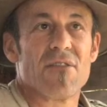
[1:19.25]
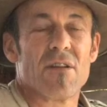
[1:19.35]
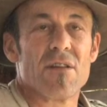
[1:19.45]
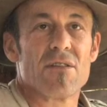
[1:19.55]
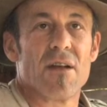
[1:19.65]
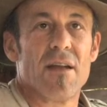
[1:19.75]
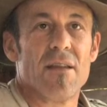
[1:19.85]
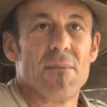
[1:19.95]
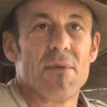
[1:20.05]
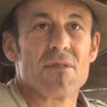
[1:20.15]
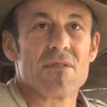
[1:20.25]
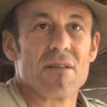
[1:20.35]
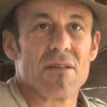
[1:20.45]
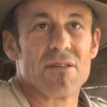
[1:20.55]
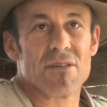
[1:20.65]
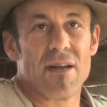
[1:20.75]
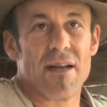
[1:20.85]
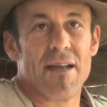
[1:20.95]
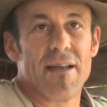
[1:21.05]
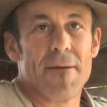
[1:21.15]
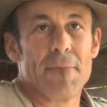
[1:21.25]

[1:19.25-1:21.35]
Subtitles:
fully trained. The mule's still in training.